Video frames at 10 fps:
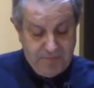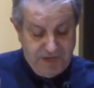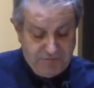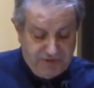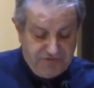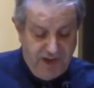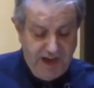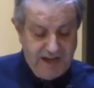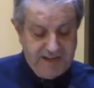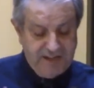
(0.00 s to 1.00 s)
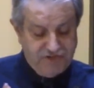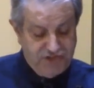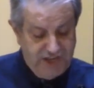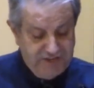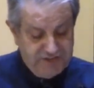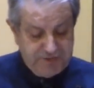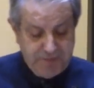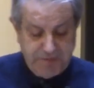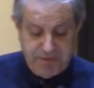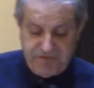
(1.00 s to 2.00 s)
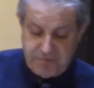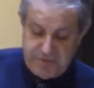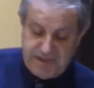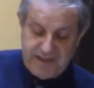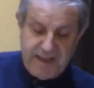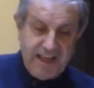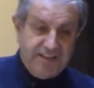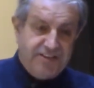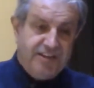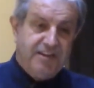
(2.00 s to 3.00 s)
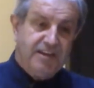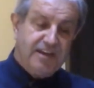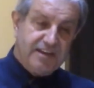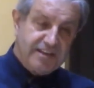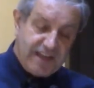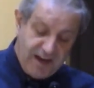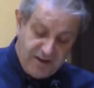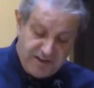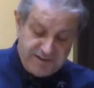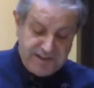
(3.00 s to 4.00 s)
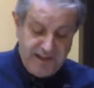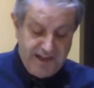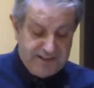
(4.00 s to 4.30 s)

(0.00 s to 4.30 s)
Being refined changes people from being lazy and careless